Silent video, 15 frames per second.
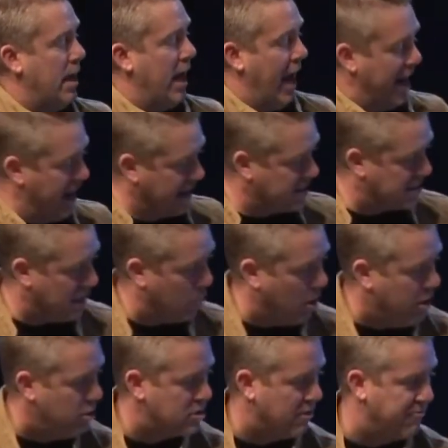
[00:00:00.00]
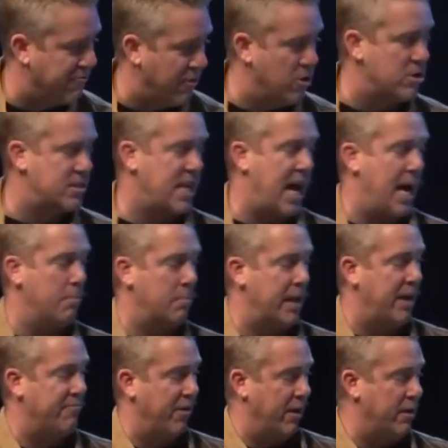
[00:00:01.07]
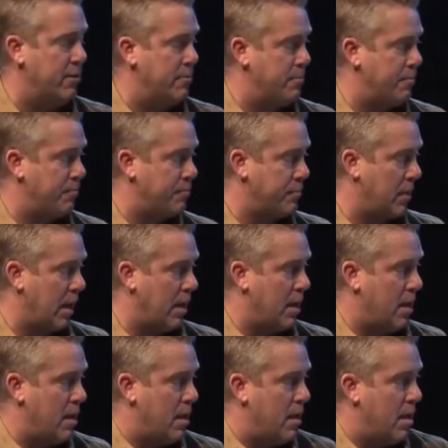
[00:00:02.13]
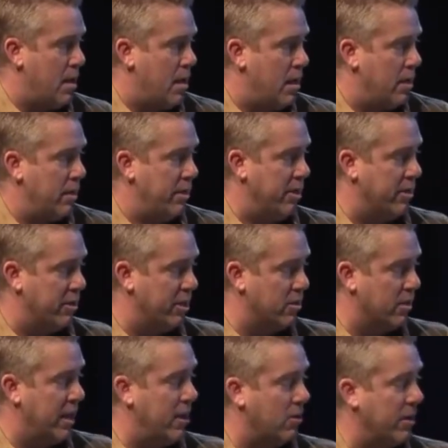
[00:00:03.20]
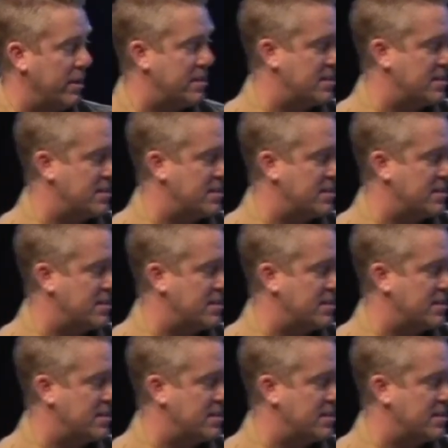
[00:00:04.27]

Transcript: And someone who's a first-time giver, you're literally